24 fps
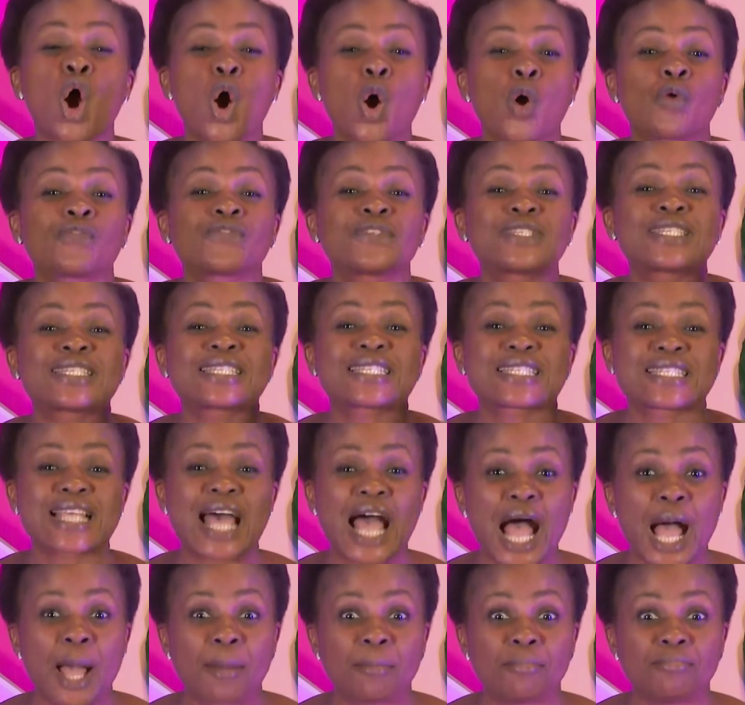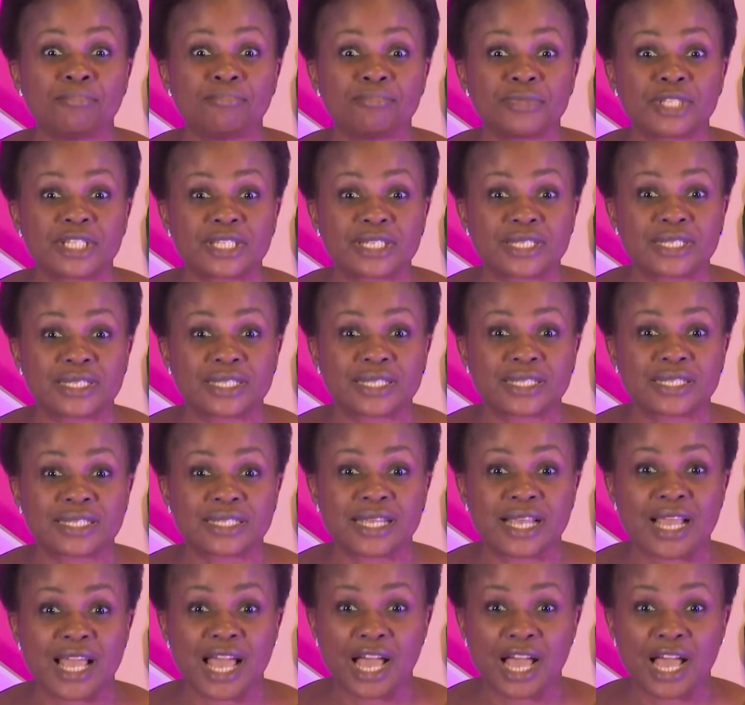of Psalms.